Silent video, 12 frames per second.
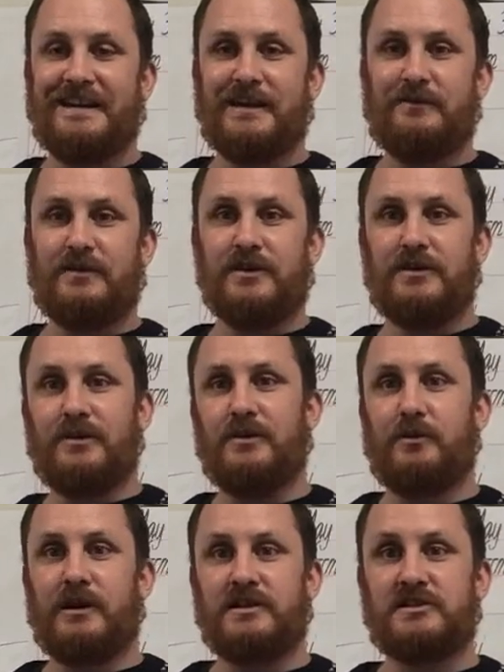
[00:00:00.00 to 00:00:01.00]
If you
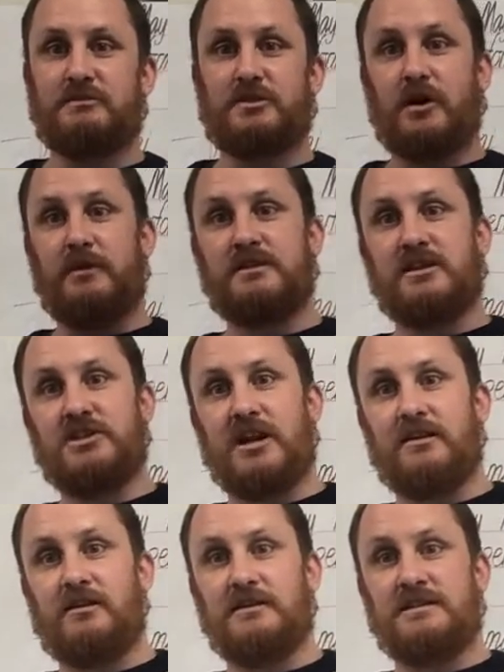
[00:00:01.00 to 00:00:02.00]
want to subscribe to the
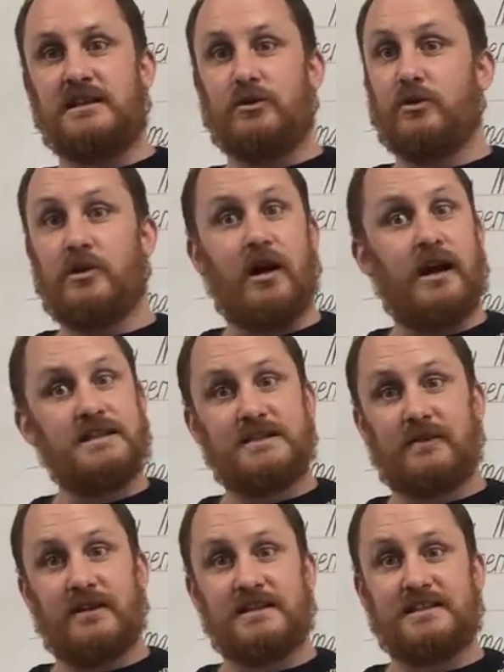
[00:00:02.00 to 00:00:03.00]
channel and see all kinds
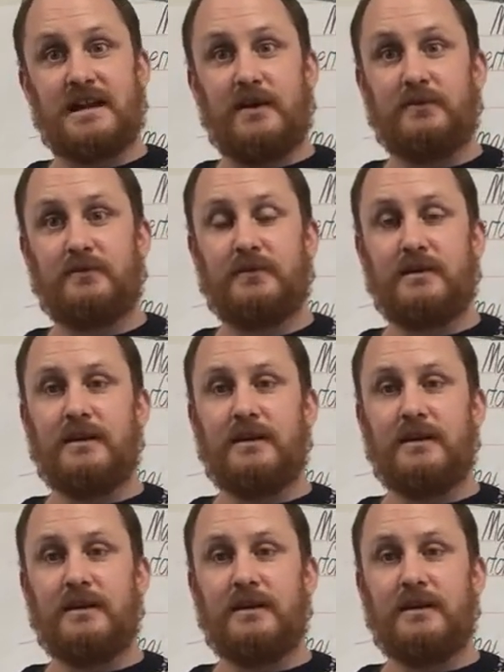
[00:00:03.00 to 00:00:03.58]
of other stuff,